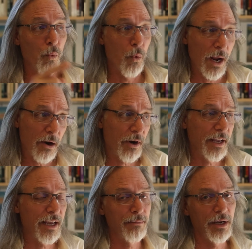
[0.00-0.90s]
where I
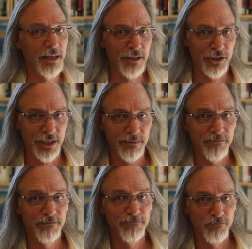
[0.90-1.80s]
get my energy,
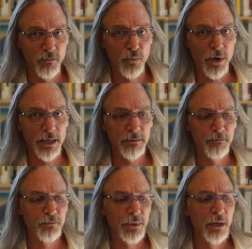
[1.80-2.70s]
right?
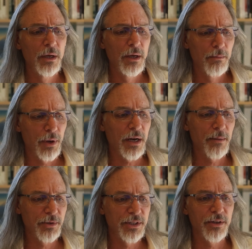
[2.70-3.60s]
But
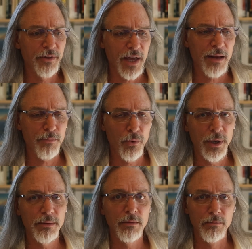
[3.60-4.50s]
up until that
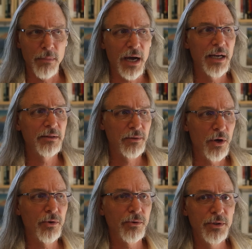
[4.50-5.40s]
point, my
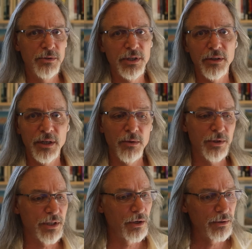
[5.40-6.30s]
local utility
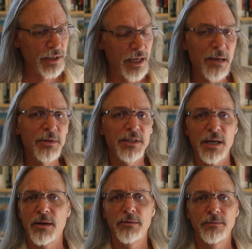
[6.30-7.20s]
was the only game in
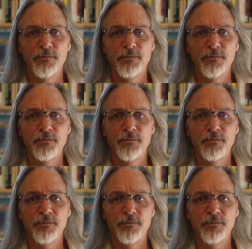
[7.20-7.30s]
town.